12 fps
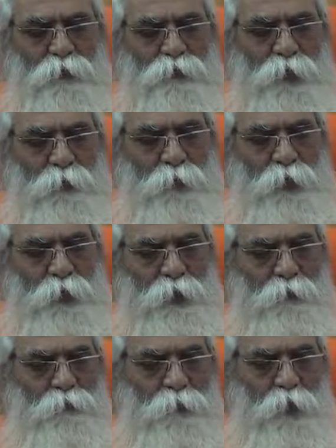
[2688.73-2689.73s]

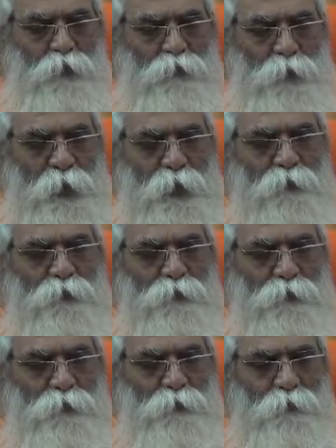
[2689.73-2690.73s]
family
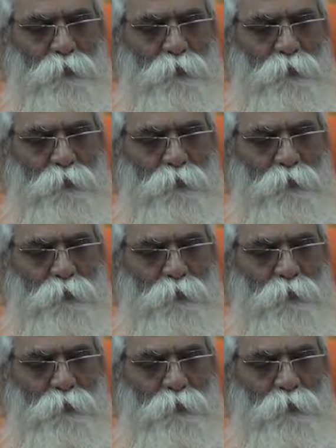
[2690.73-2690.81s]
prosperous.